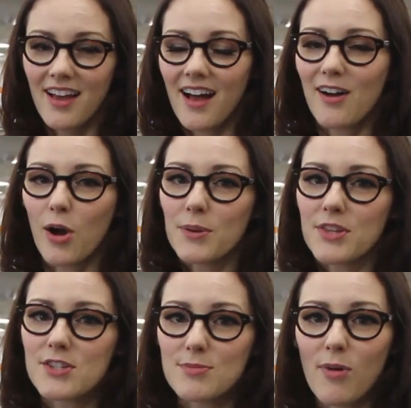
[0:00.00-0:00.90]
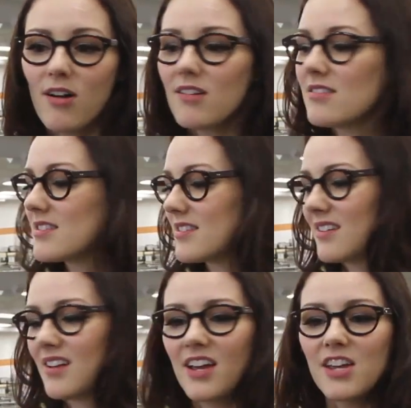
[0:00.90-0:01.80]
I'll go in the smalls,
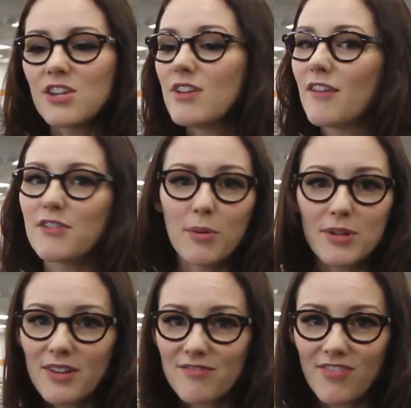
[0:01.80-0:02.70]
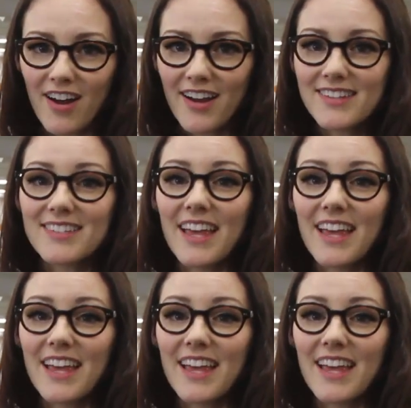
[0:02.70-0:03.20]
you never know what you can find,